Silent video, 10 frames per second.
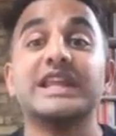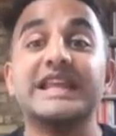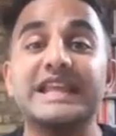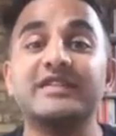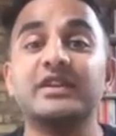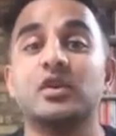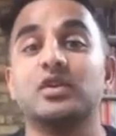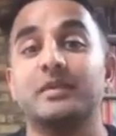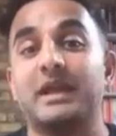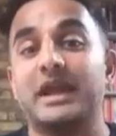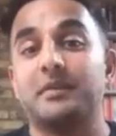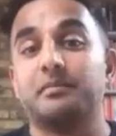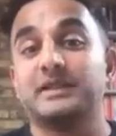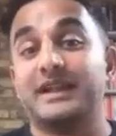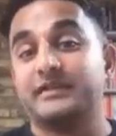even though they make
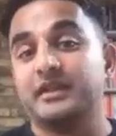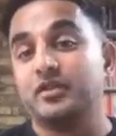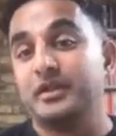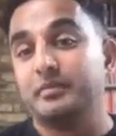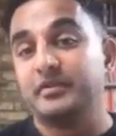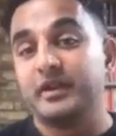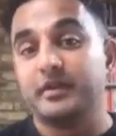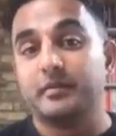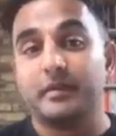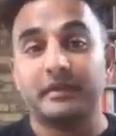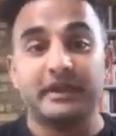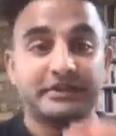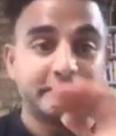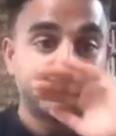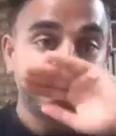up less than 30% of the
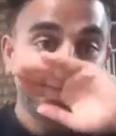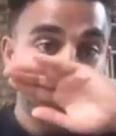population.